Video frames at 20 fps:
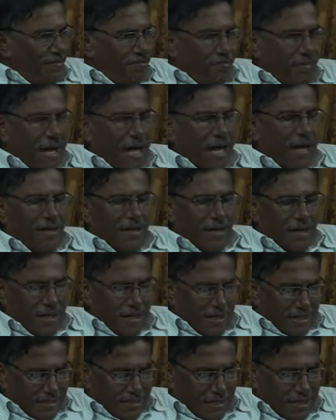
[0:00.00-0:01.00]
Man
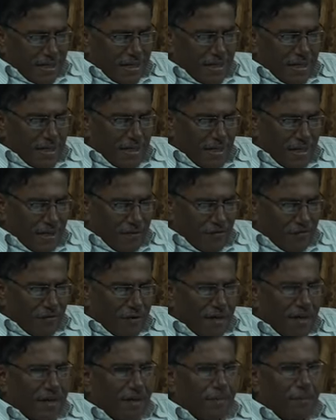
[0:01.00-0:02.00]
has a
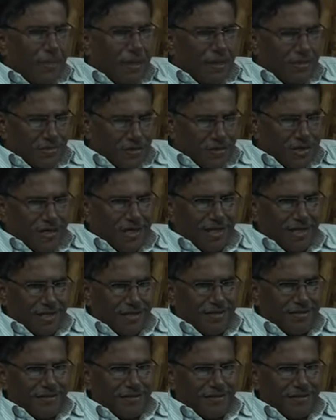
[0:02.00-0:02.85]
free capacity.